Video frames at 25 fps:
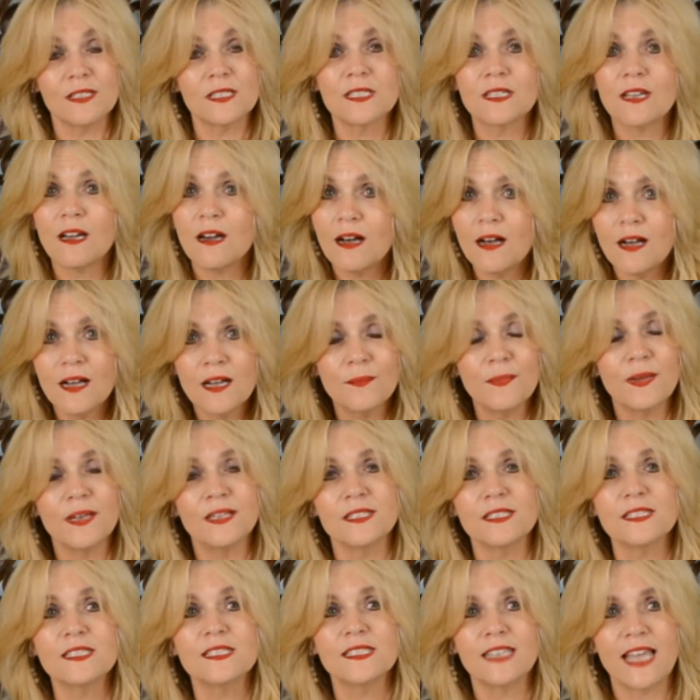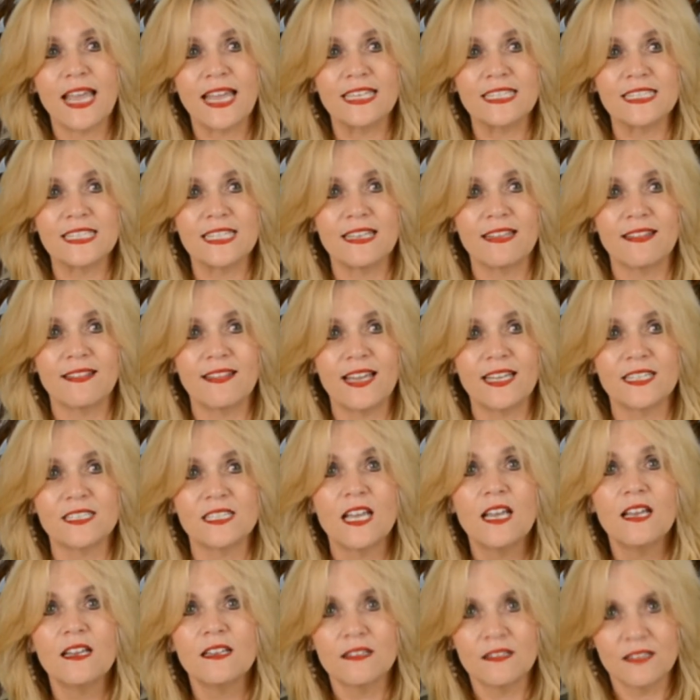this calm understanding that
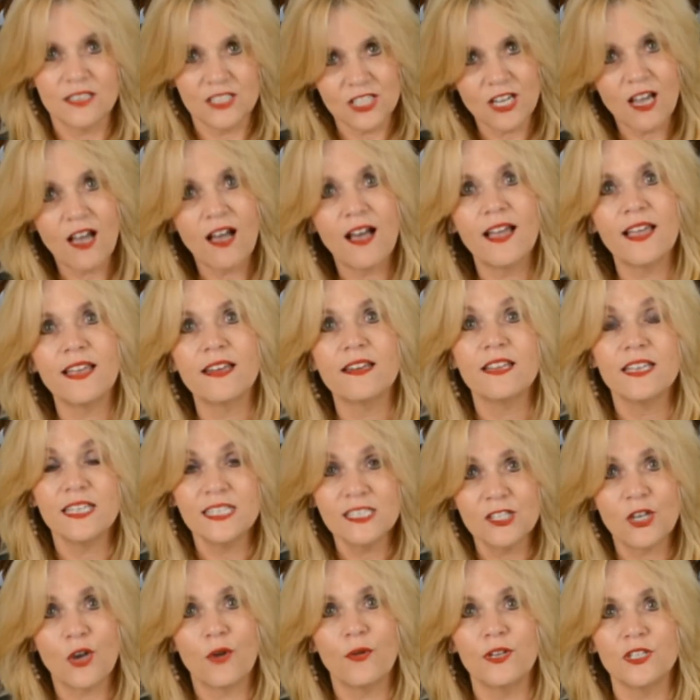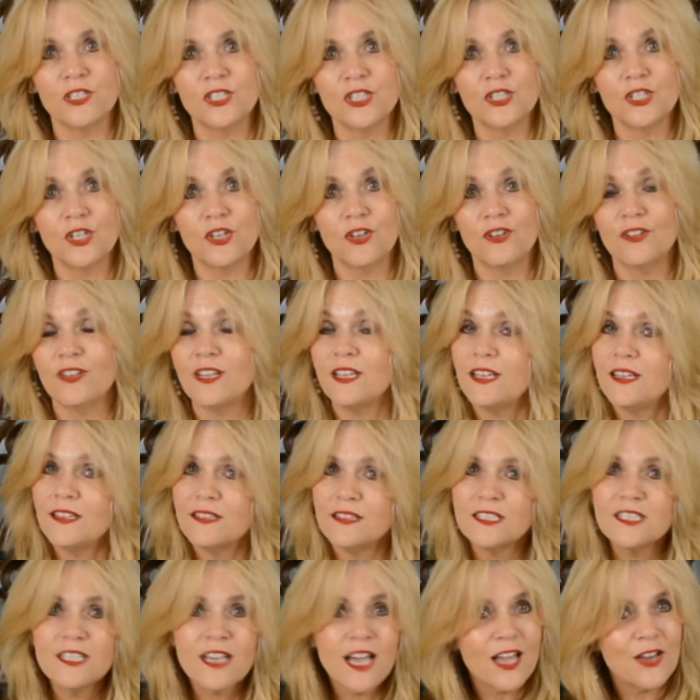the tide is going to turn.
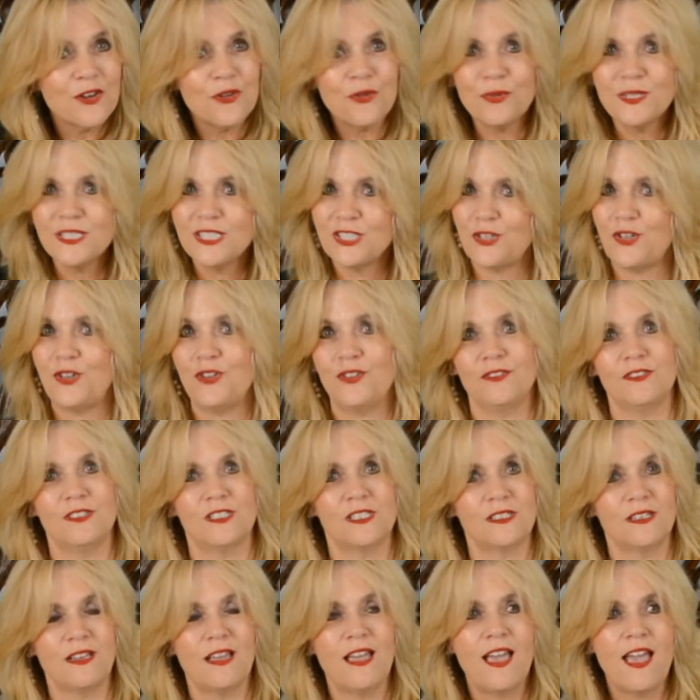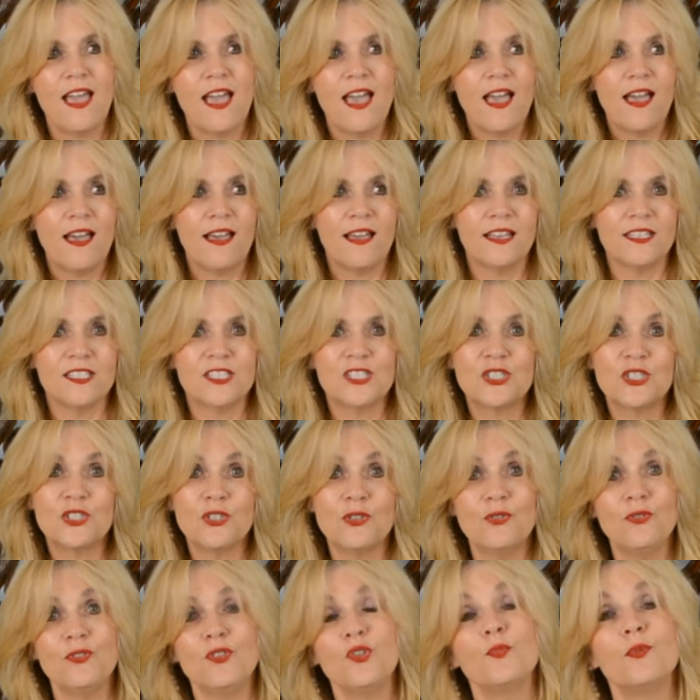The tide always turns, and
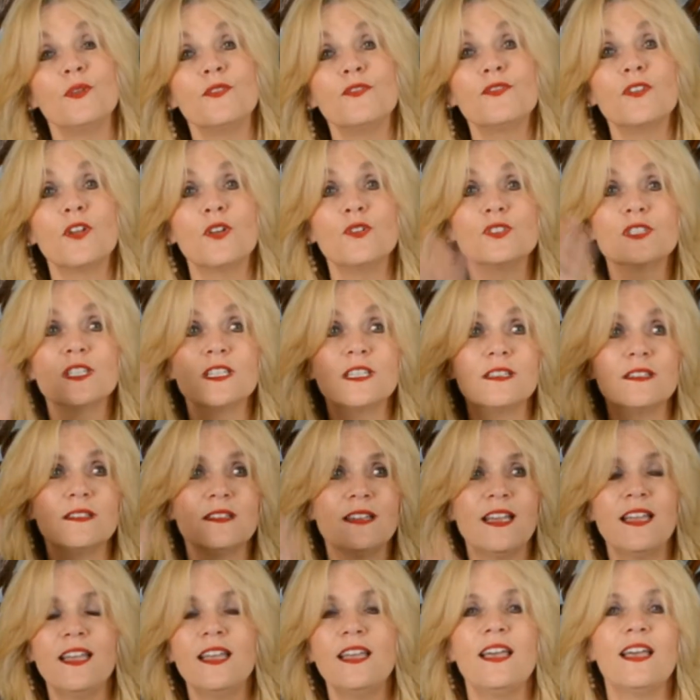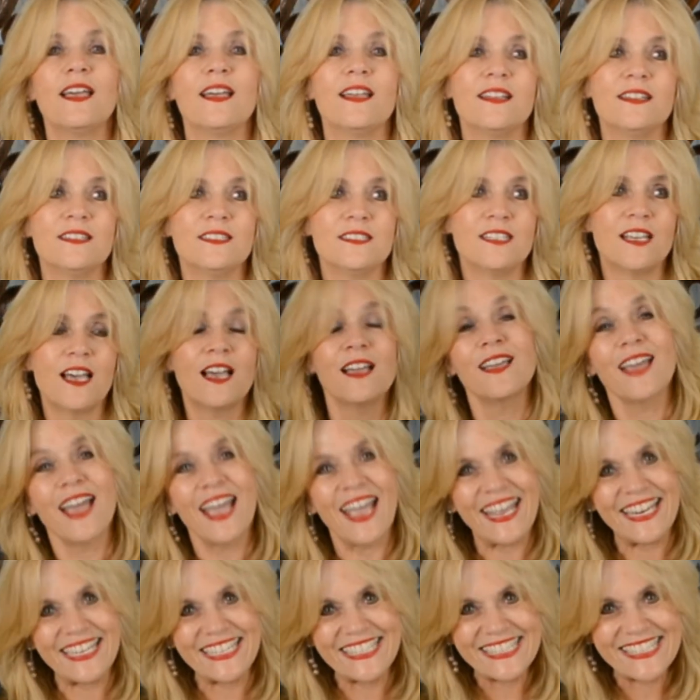soon you'll be floating, and
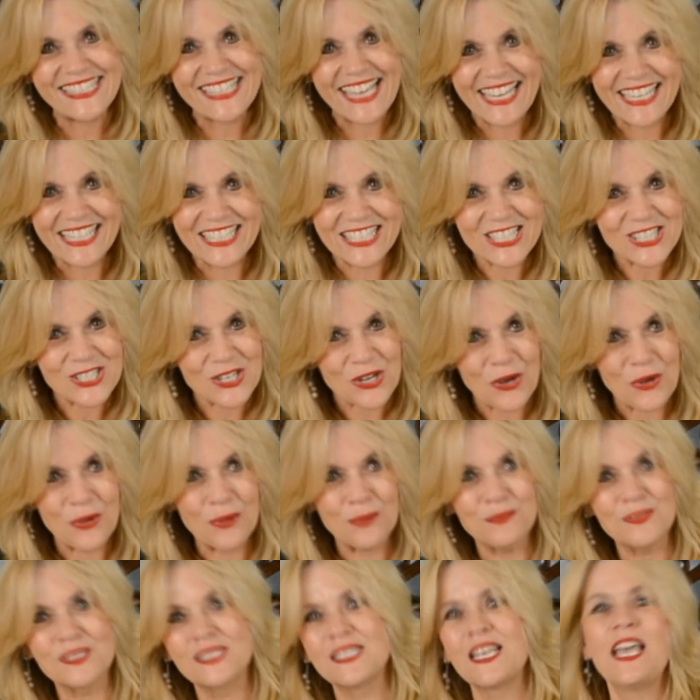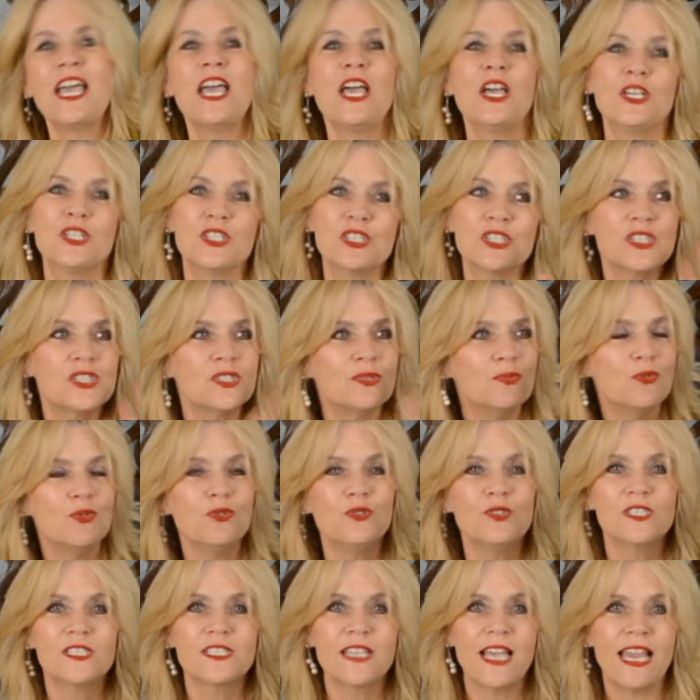again, in sailors' terms,
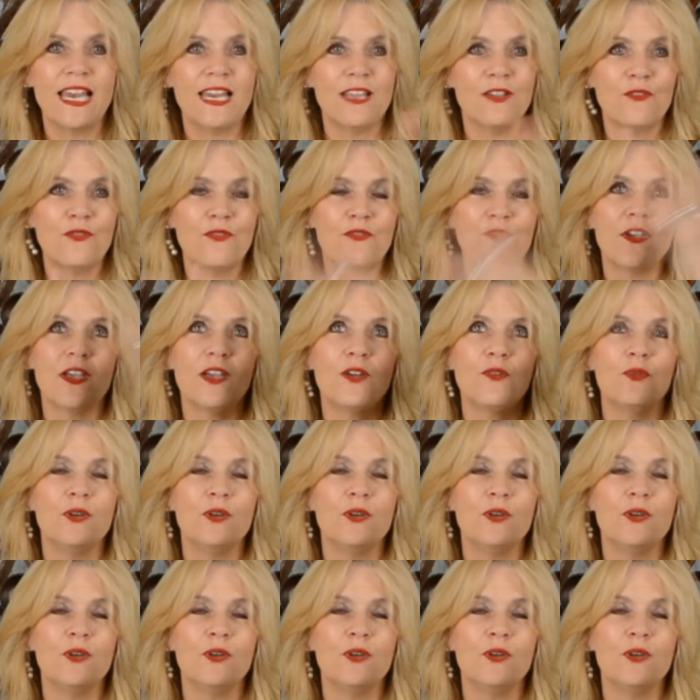smooth sailing, fair